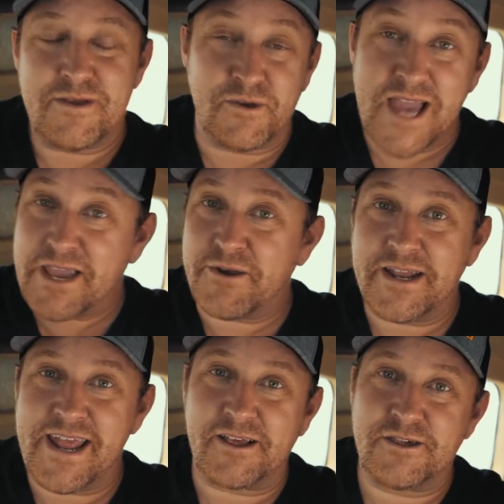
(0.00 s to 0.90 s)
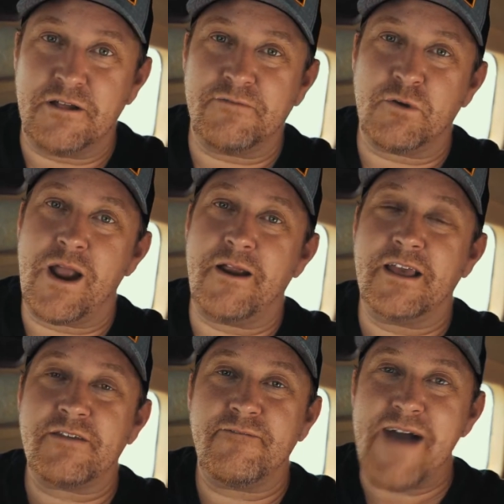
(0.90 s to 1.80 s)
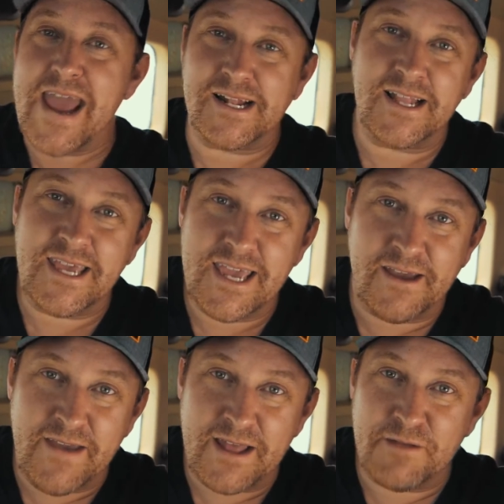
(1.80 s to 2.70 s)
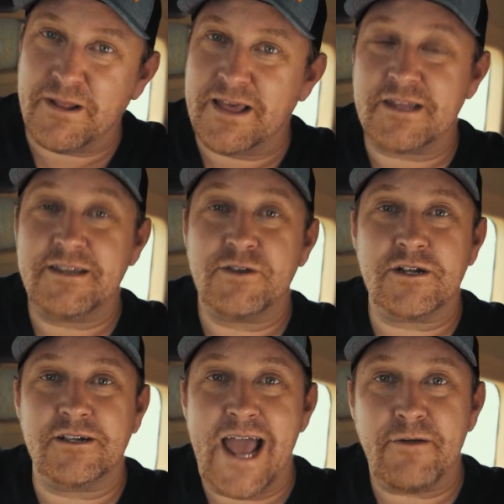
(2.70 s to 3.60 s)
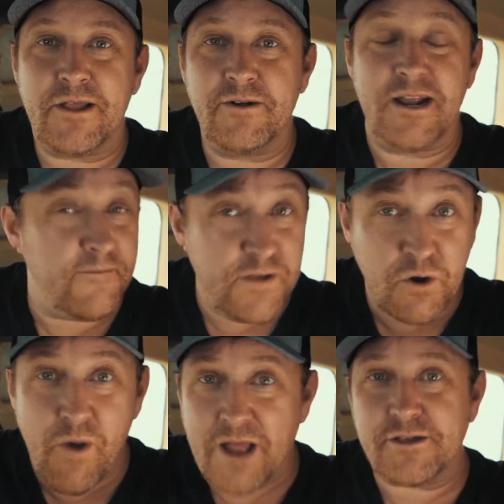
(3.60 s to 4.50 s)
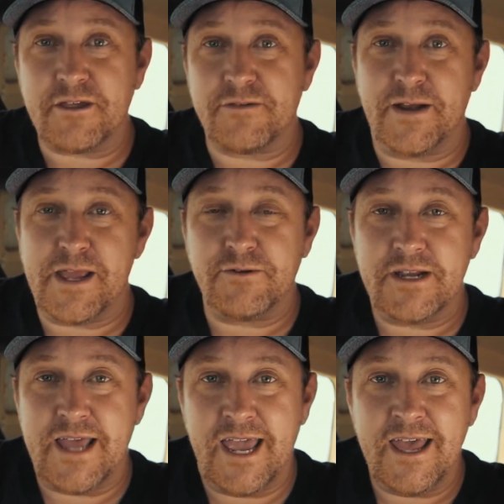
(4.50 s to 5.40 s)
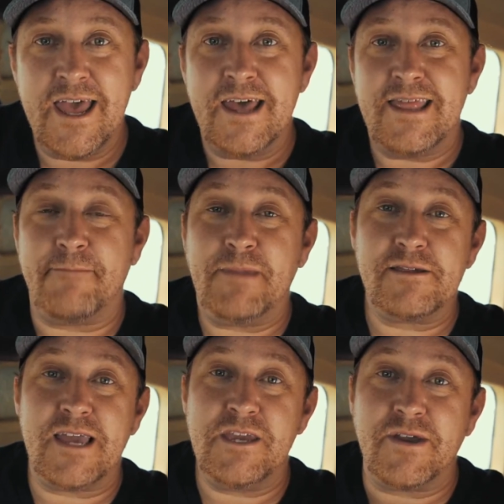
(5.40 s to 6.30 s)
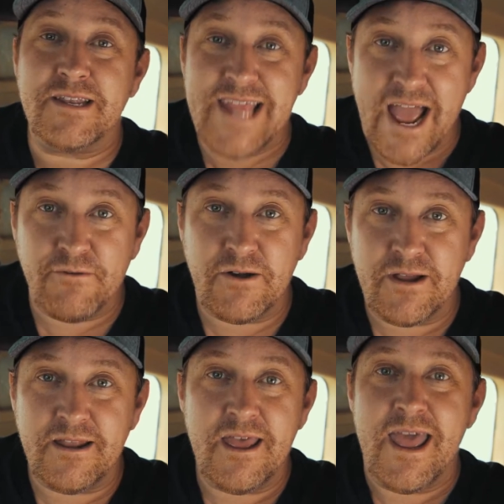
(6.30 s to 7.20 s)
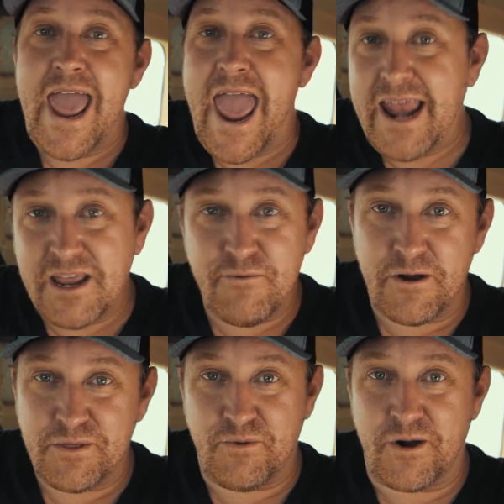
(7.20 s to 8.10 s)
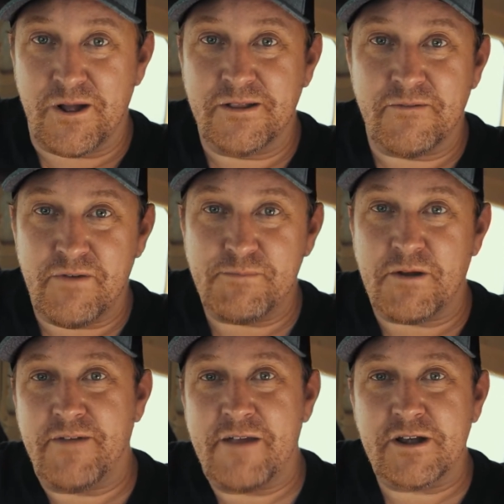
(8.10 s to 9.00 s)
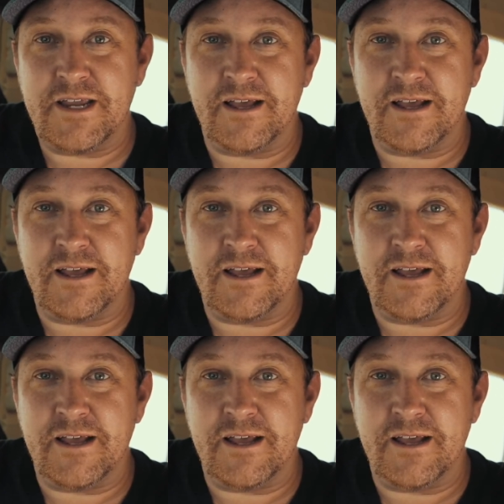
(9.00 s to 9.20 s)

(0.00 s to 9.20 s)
So Psychokinetic Silverware is finally available as a digital download, and if you're watching this video today, that means that you can download it anywhere in the world from your favorite